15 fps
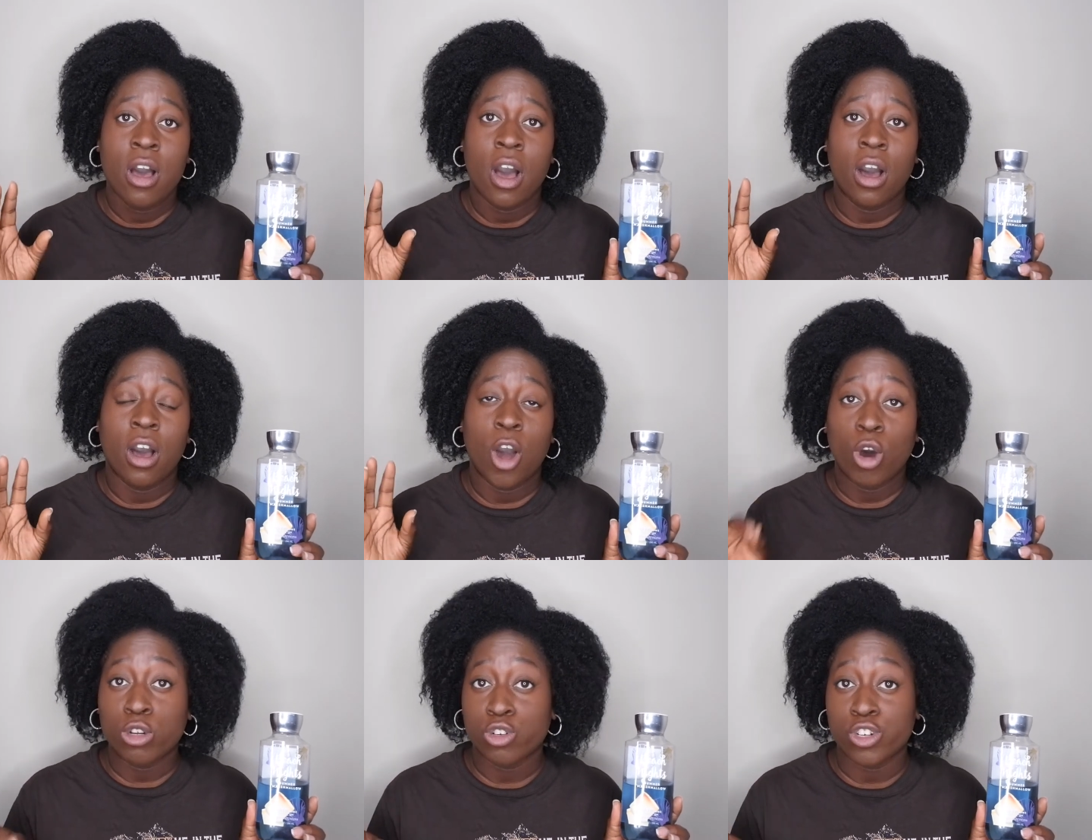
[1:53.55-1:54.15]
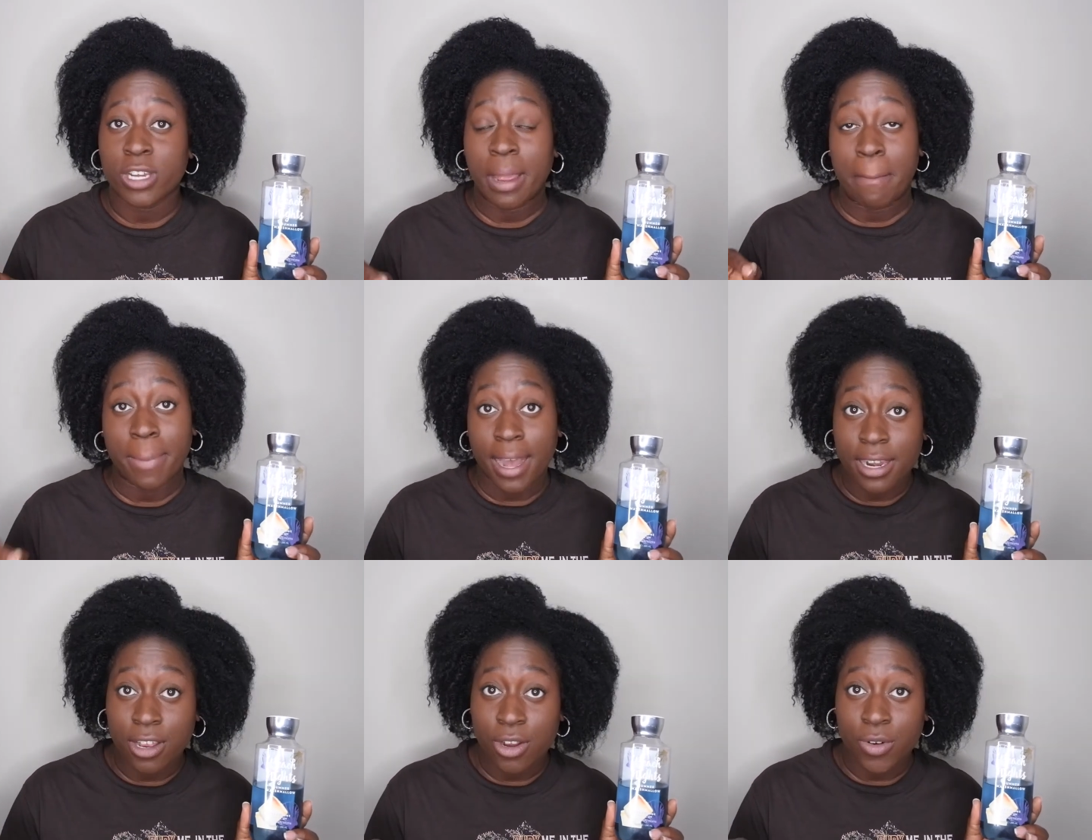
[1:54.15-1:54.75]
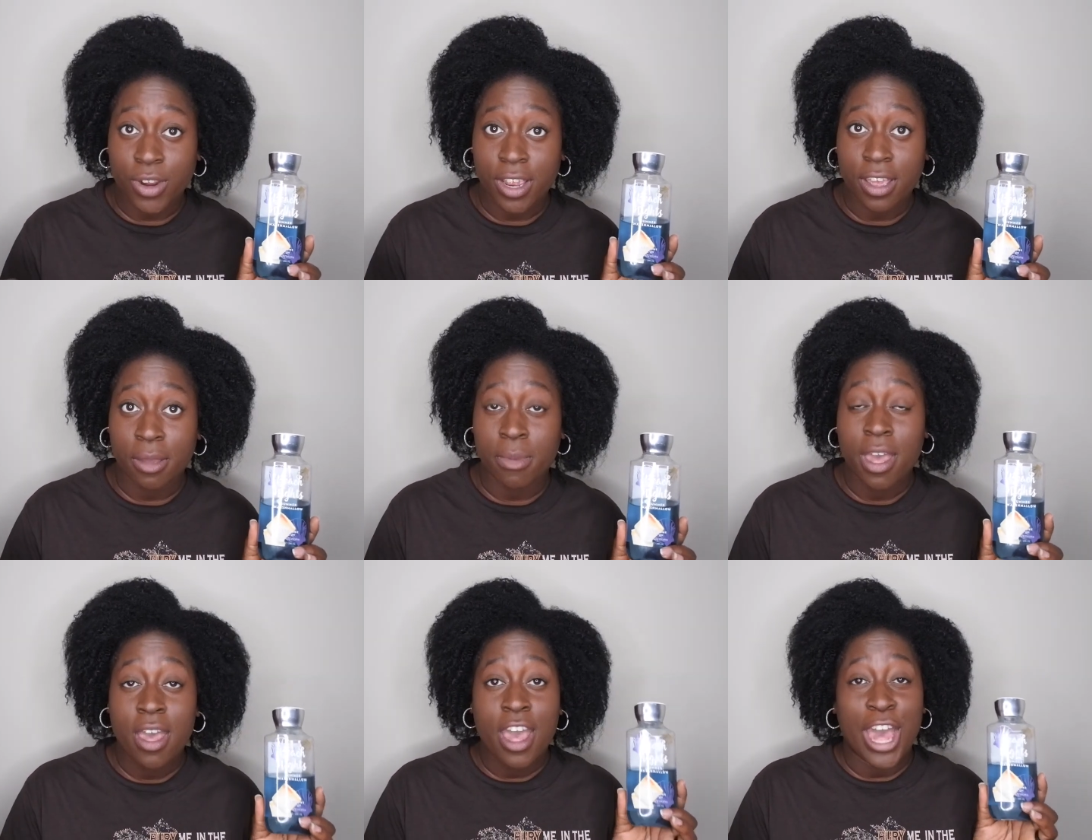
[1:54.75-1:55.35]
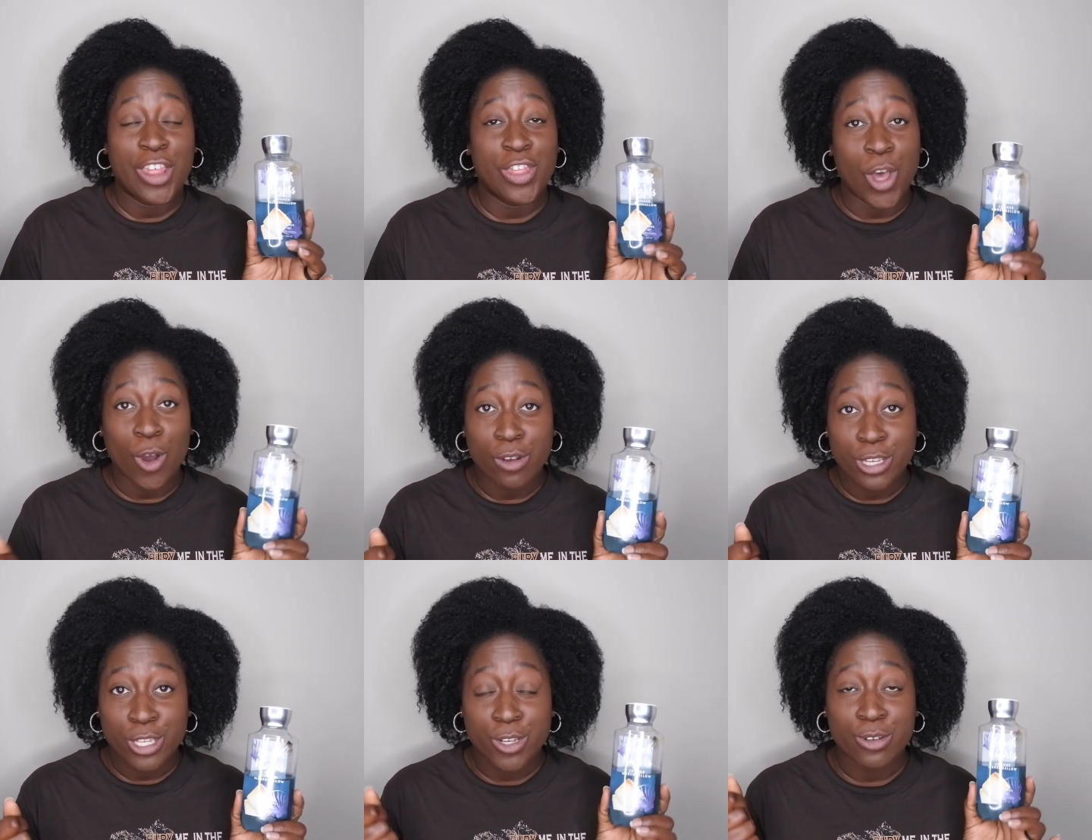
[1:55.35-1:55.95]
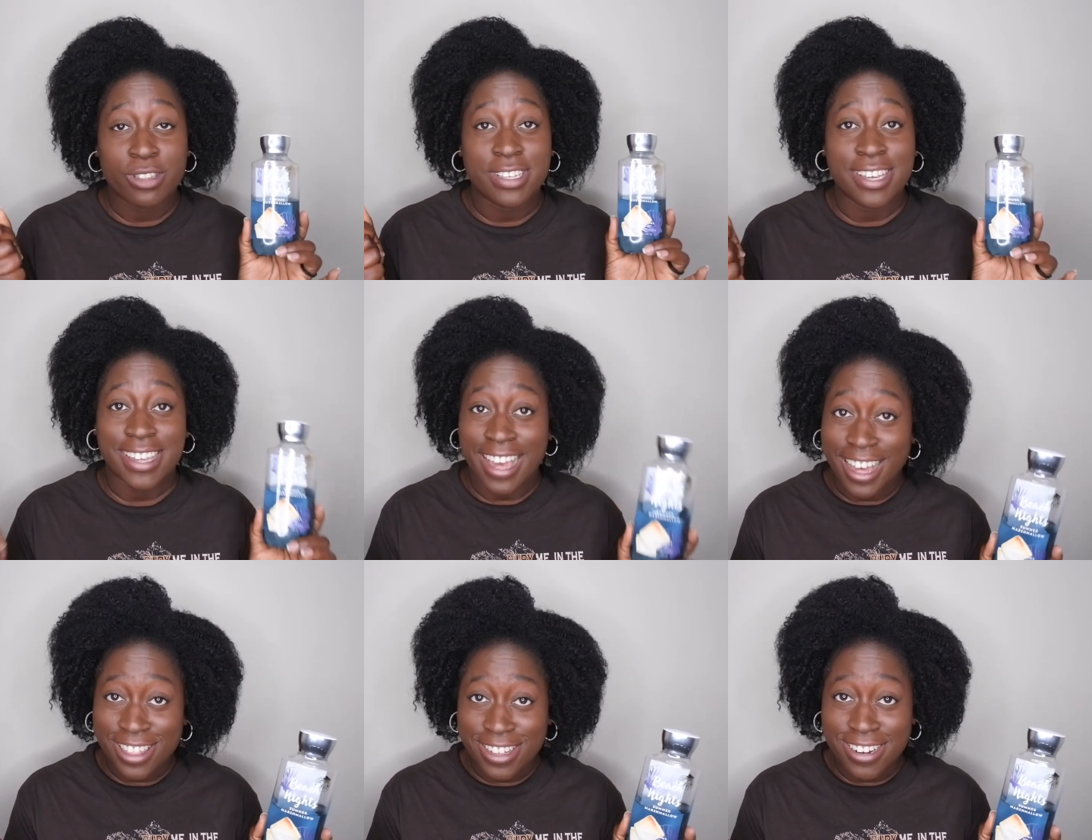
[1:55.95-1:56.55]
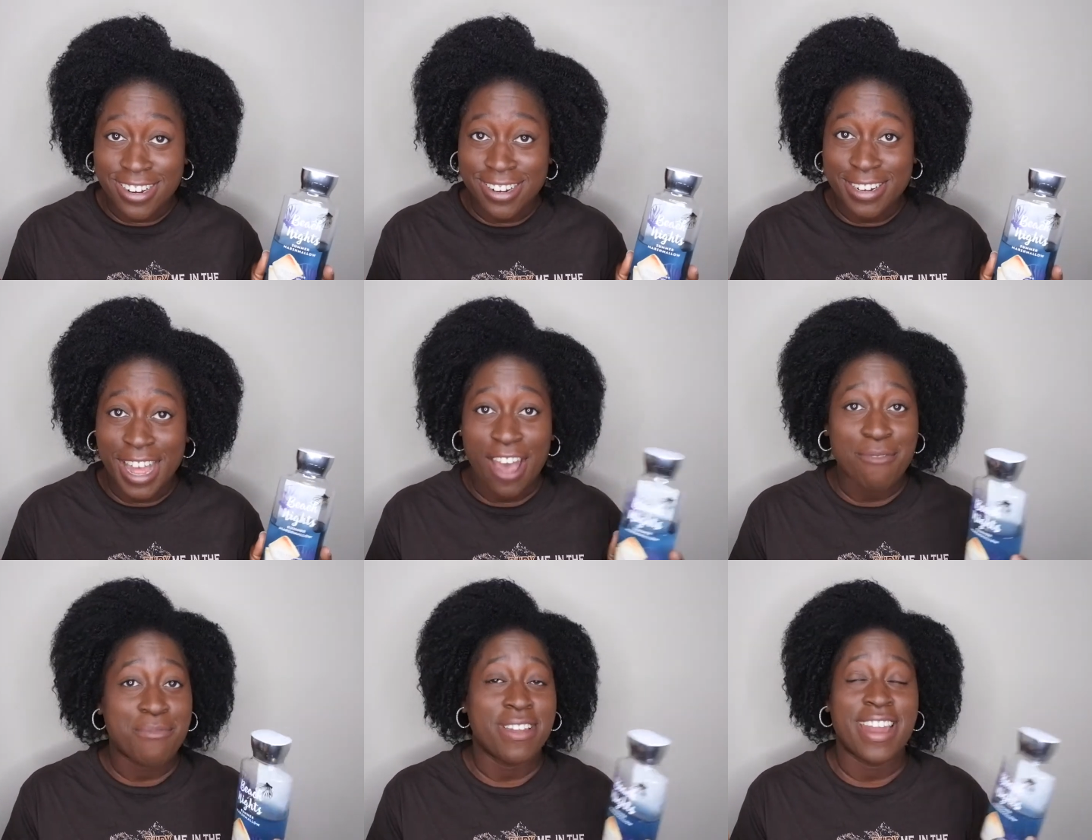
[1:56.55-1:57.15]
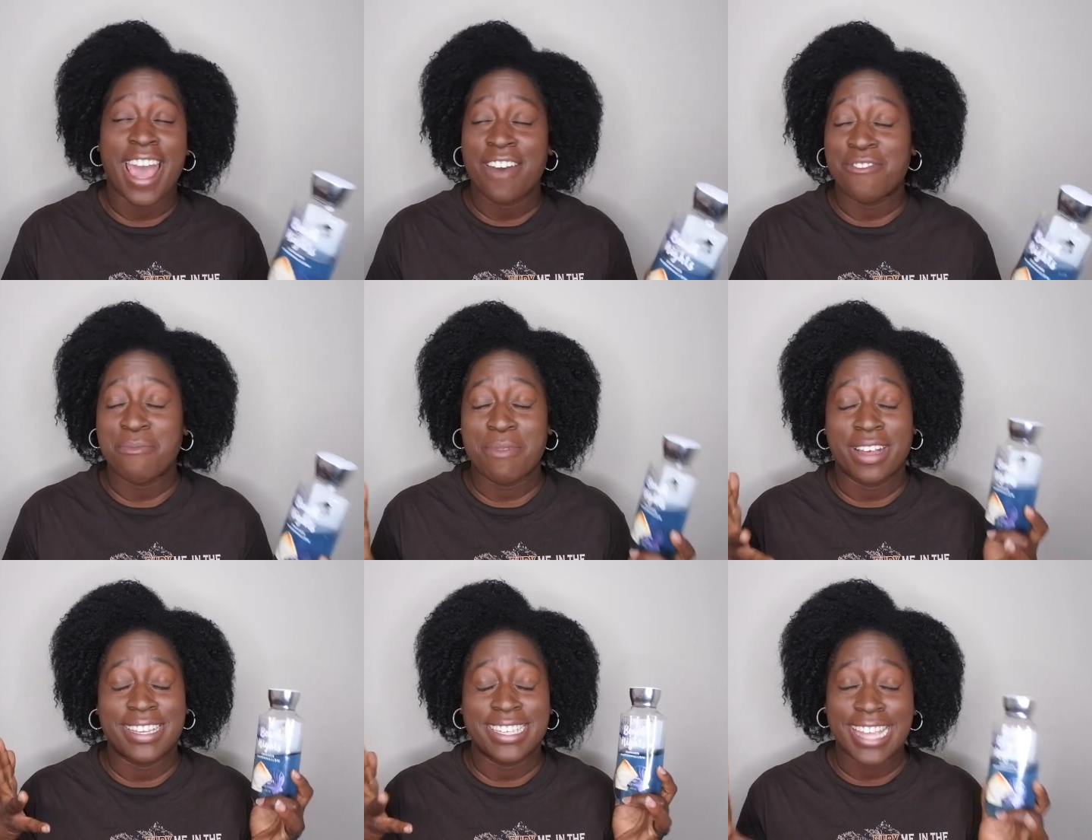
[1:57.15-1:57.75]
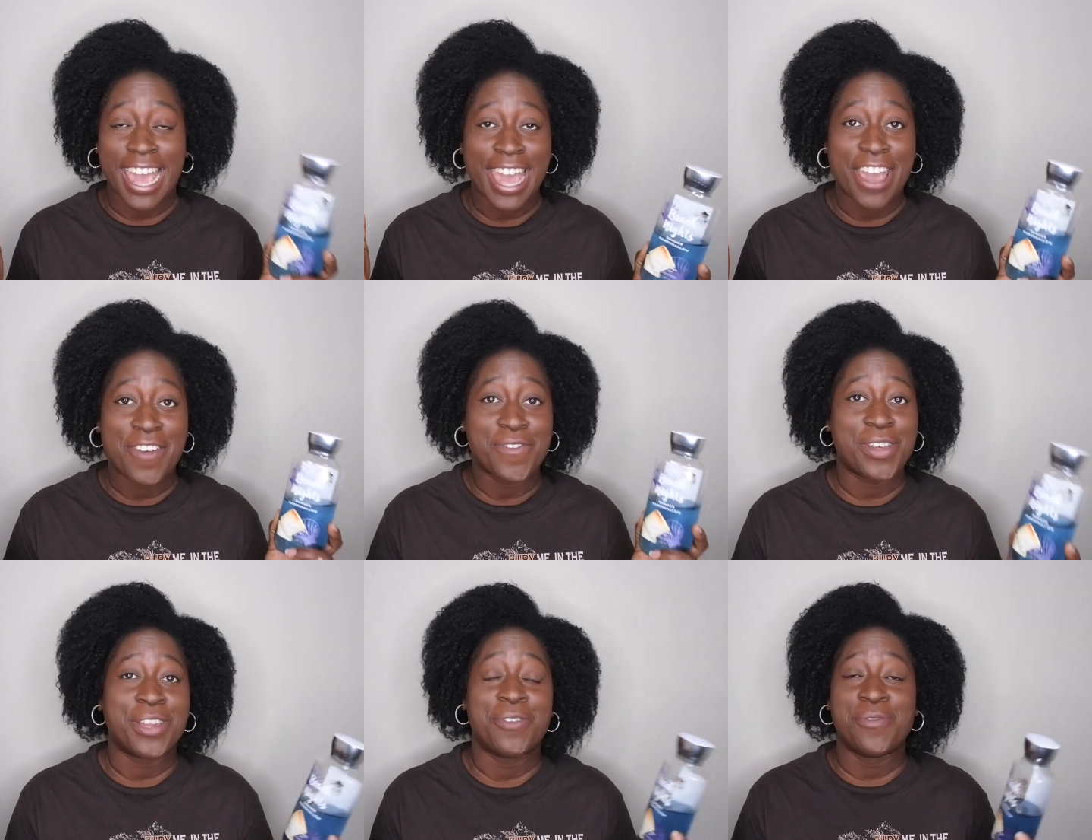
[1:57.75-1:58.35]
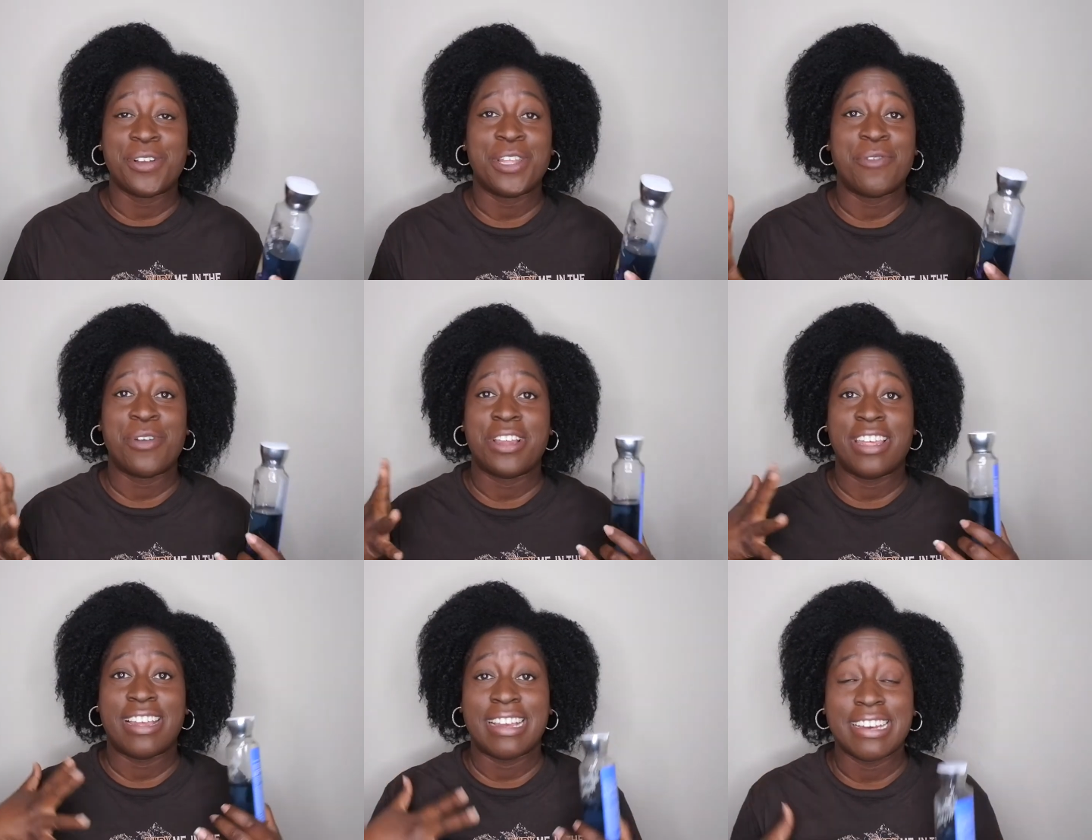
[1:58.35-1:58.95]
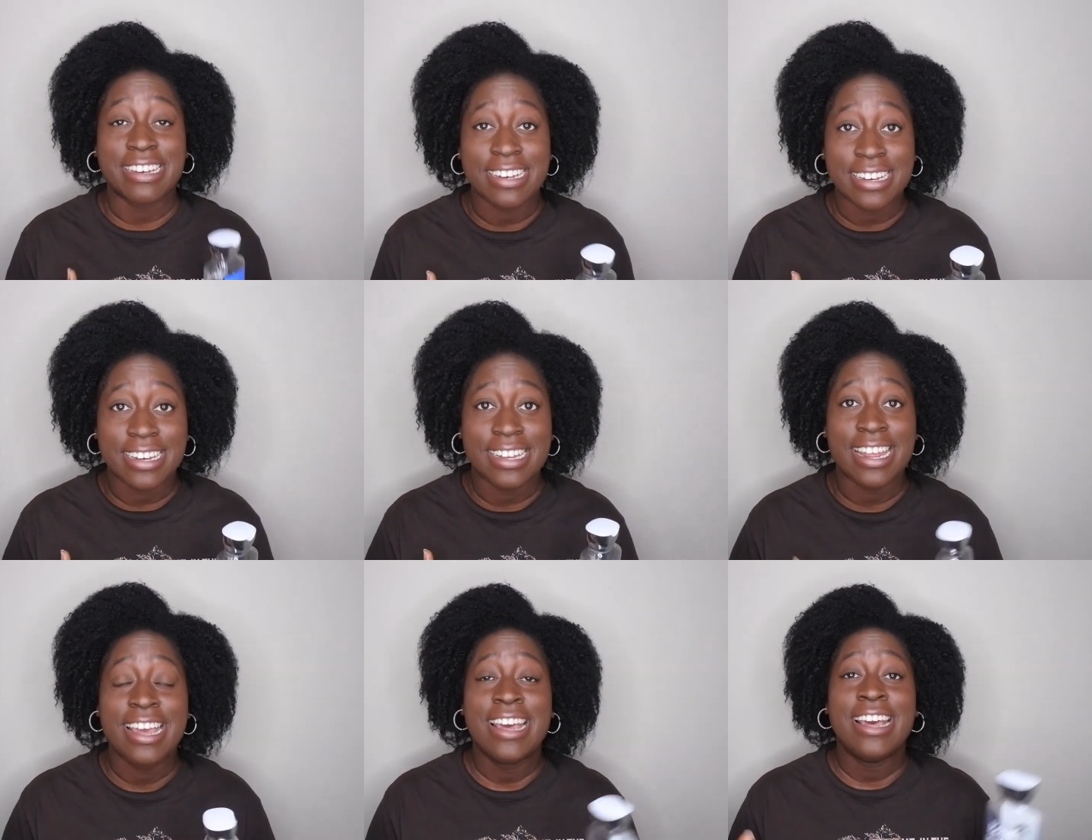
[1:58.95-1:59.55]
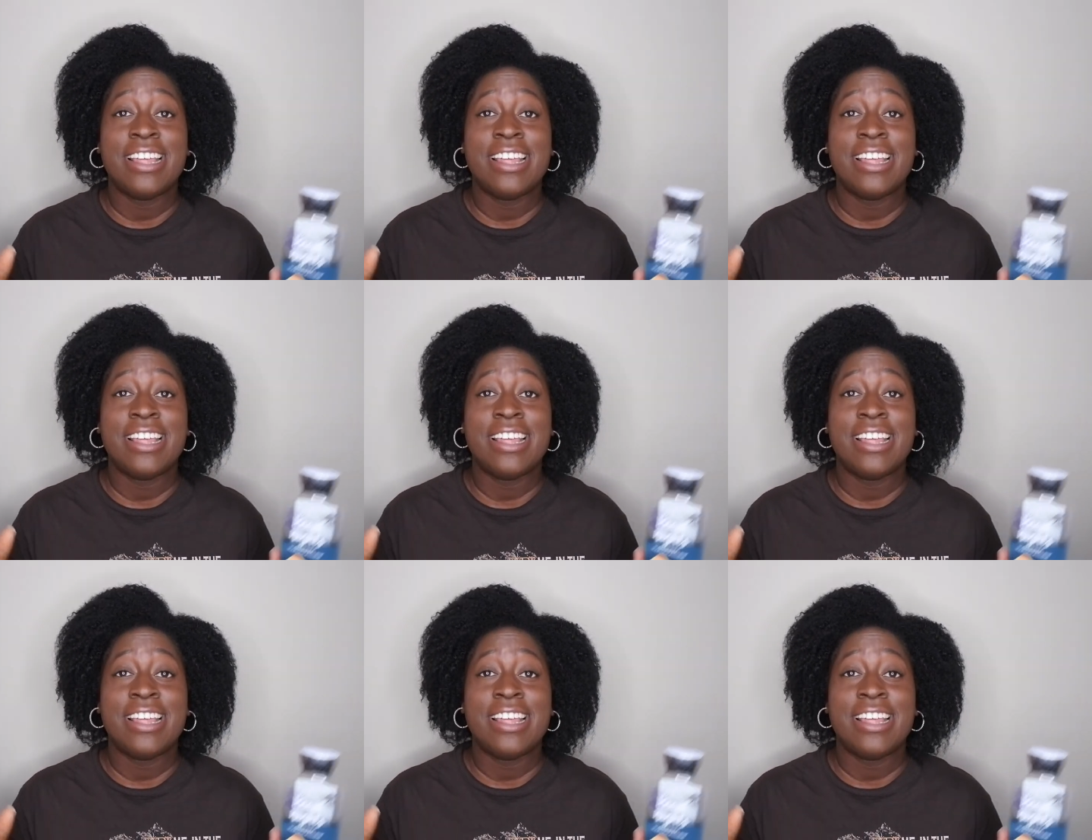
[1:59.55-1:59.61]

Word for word: uh, Ultra Shea Body Cream. And those two together have been having my skin feeling really, really good.